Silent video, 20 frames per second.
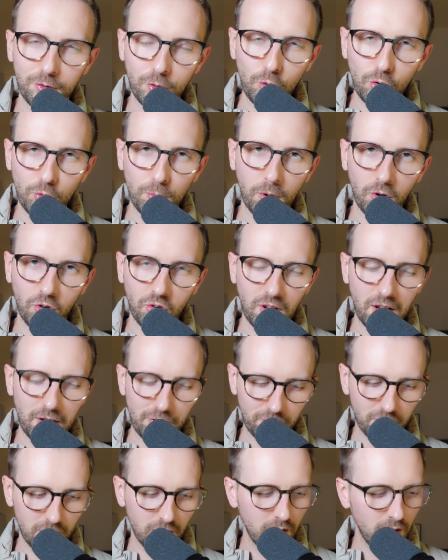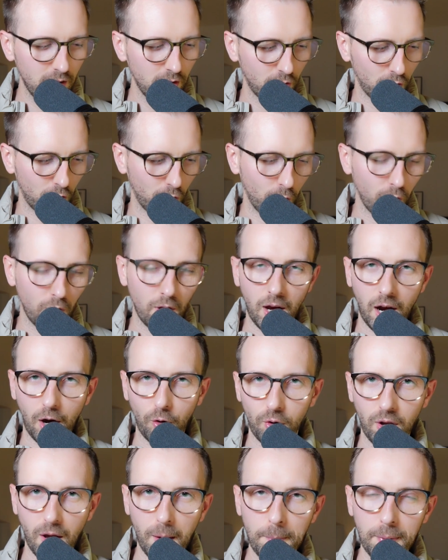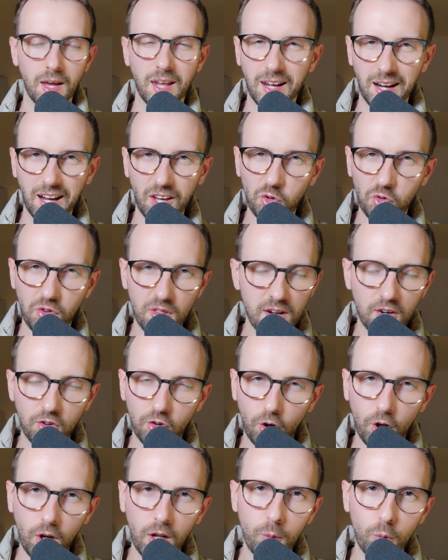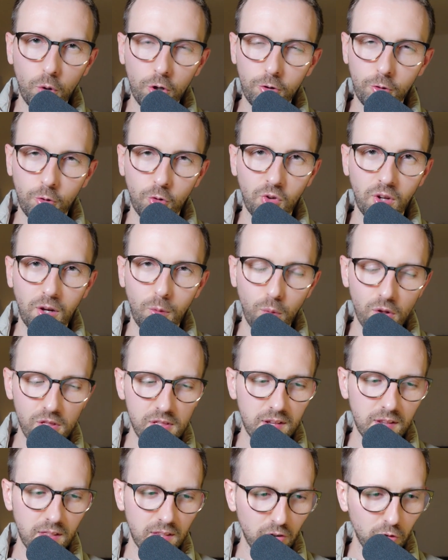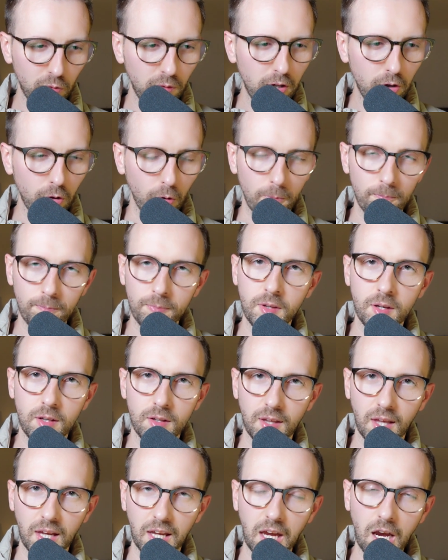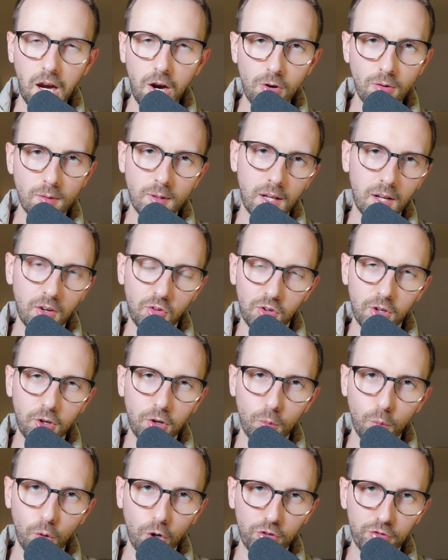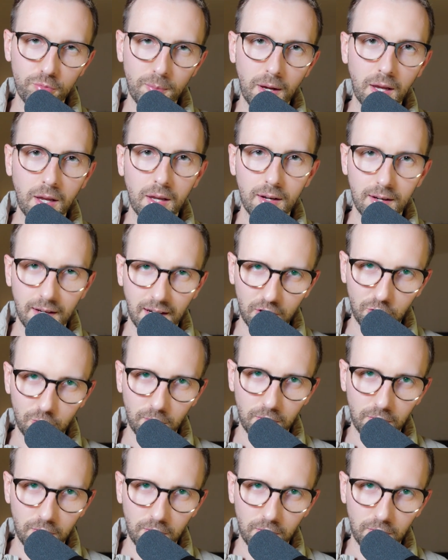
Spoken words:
2 spots left, so hurry up. And I guess that's all I wanted to say with this video. Take care and see you in one of my next